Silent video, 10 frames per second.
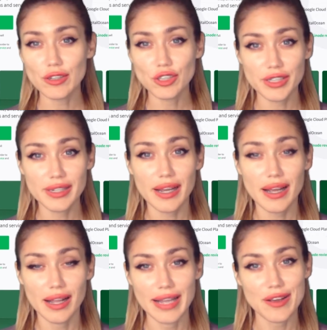Cloudron
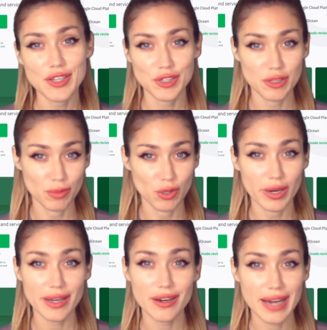allows you to
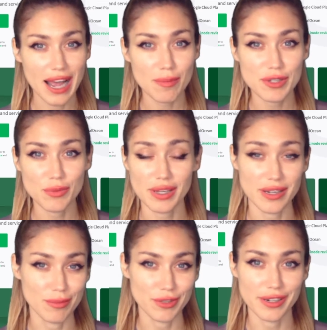deploy your apps with a
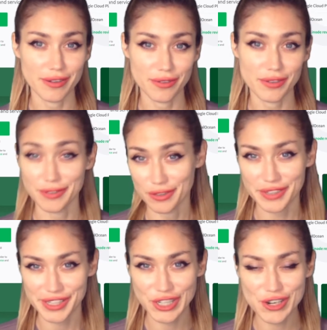number of
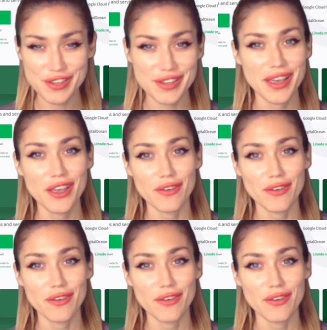different features.